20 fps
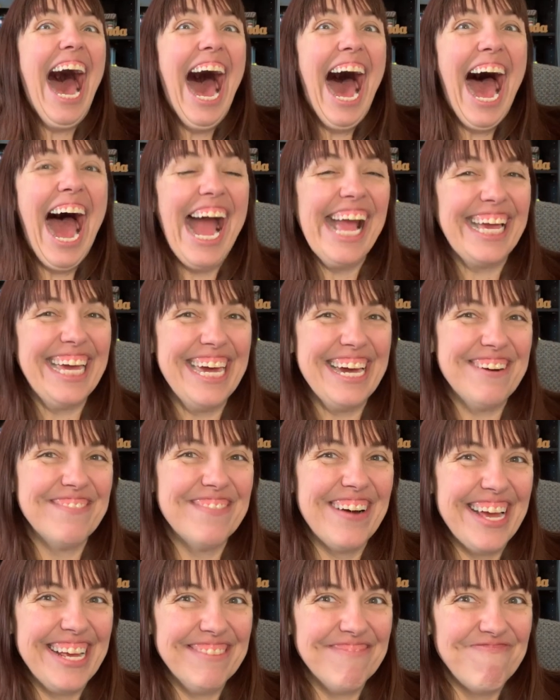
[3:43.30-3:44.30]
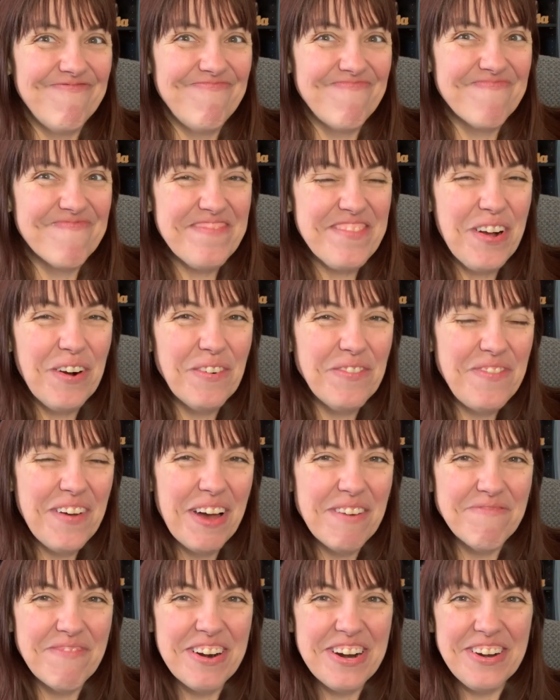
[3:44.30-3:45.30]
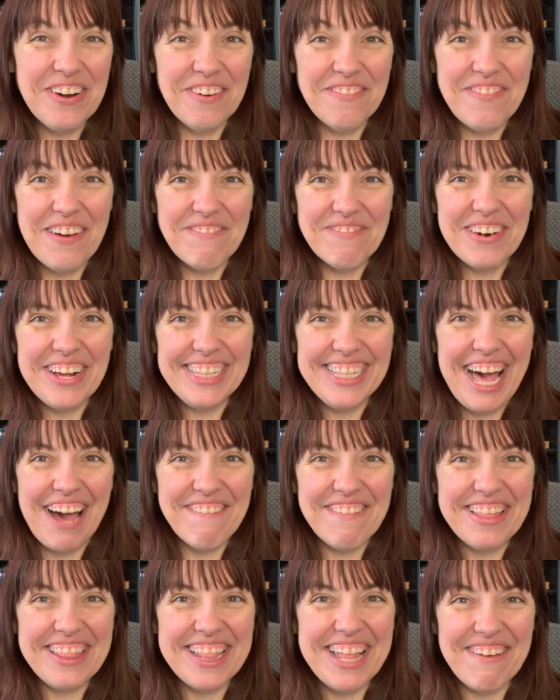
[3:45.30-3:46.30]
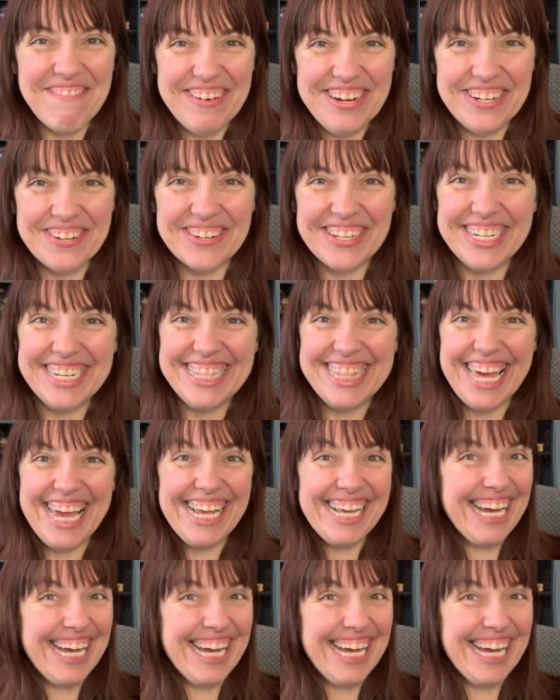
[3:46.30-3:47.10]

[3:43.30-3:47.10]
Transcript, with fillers: i can't wait november november 11th let me know what you think